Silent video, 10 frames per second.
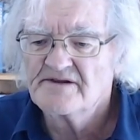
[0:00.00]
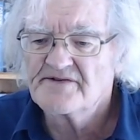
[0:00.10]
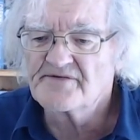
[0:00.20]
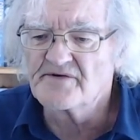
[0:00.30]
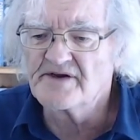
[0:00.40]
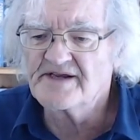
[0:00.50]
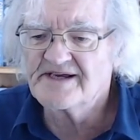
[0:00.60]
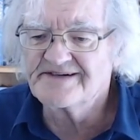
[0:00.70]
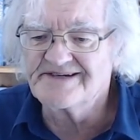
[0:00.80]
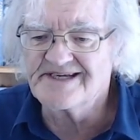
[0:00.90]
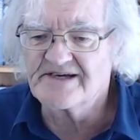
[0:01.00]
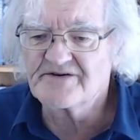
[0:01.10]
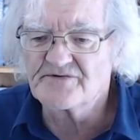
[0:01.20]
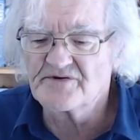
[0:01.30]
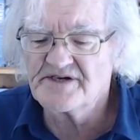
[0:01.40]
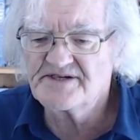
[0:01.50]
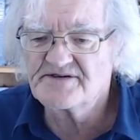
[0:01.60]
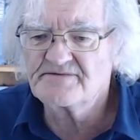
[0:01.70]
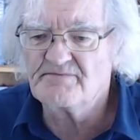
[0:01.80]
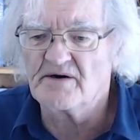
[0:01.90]
3 decreased
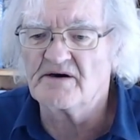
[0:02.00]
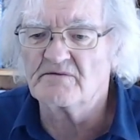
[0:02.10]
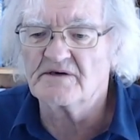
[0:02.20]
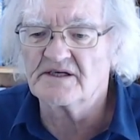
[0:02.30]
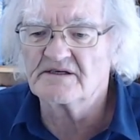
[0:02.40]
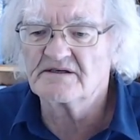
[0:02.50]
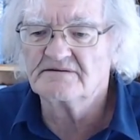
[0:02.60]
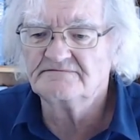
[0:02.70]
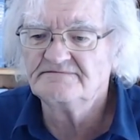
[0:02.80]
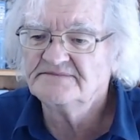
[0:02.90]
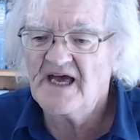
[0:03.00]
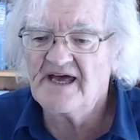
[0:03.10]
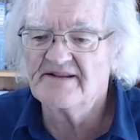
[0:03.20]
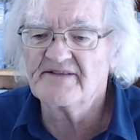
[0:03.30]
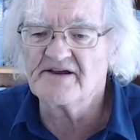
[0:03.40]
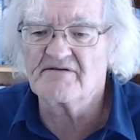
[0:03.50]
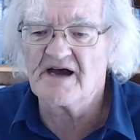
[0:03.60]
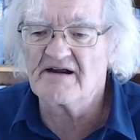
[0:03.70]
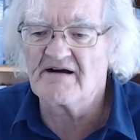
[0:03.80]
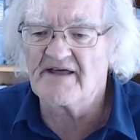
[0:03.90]
by 1, and there
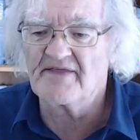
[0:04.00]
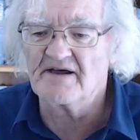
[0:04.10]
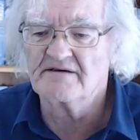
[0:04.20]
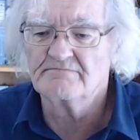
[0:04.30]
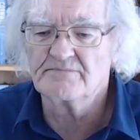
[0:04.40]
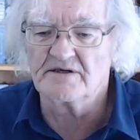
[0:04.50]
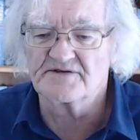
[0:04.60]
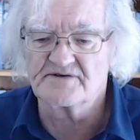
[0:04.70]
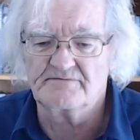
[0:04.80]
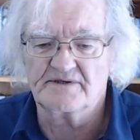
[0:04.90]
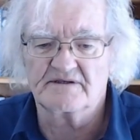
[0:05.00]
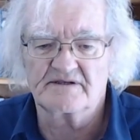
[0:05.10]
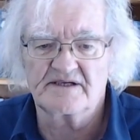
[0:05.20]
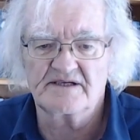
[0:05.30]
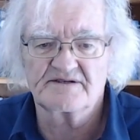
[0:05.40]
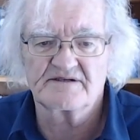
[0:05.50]
are other possibilities.